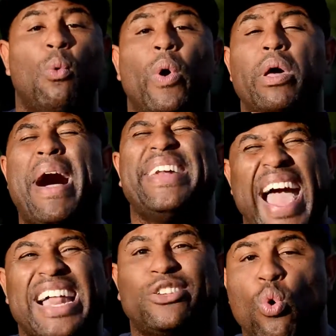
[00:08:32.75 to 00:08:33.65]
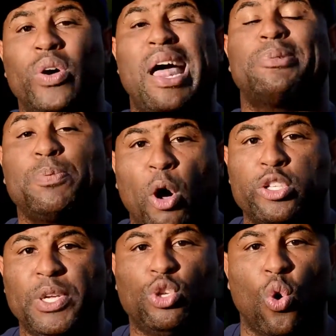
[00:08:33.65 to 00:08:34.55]
out, what am I not doing that I'm
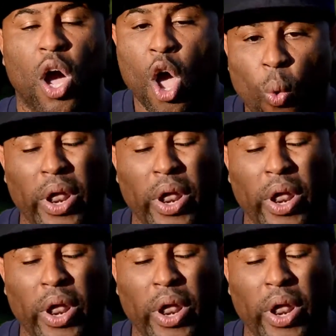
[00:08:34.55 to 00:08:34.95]
supposed to be doing?